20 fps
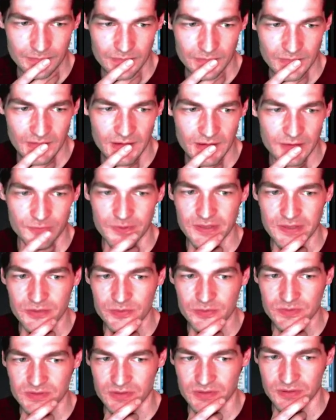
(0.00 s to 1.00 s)
if we do
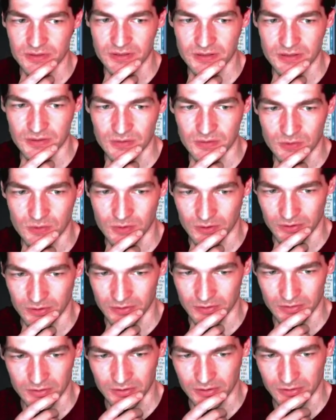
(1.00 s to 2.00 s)
Zerta
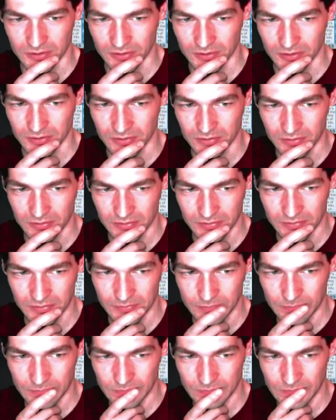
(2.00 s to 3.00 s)
or her.
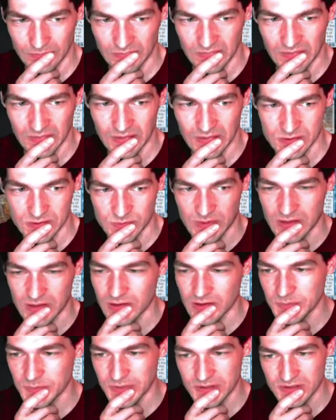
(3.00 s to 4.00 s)
Because we could
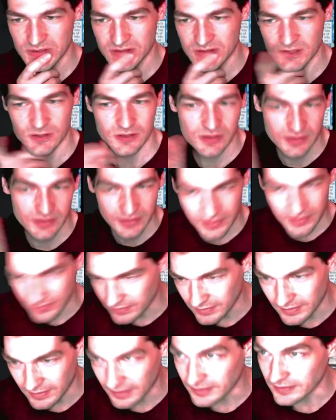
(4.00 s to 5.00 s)
put Zerta in the
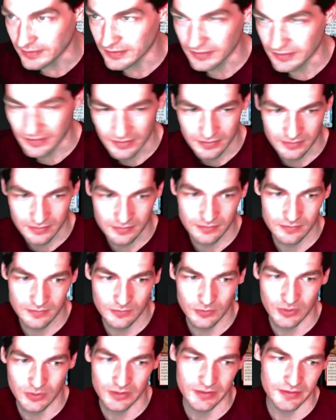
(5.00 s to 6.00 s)
99.
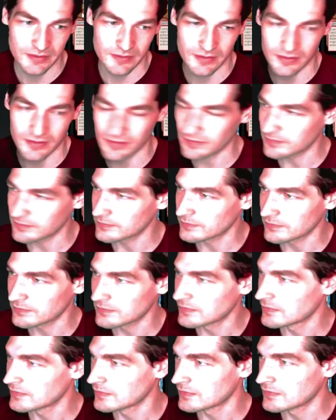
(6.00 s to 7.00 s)
Well, in the
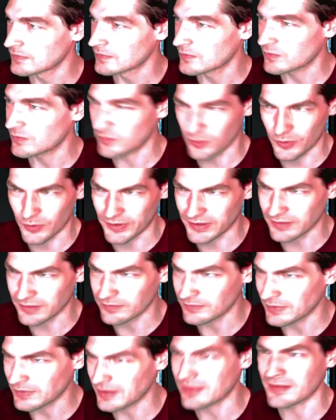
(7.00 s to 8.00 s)
40.
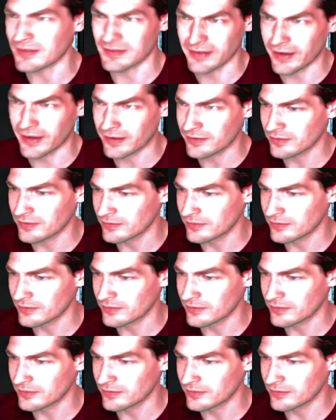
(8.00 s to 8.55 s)
In the deck.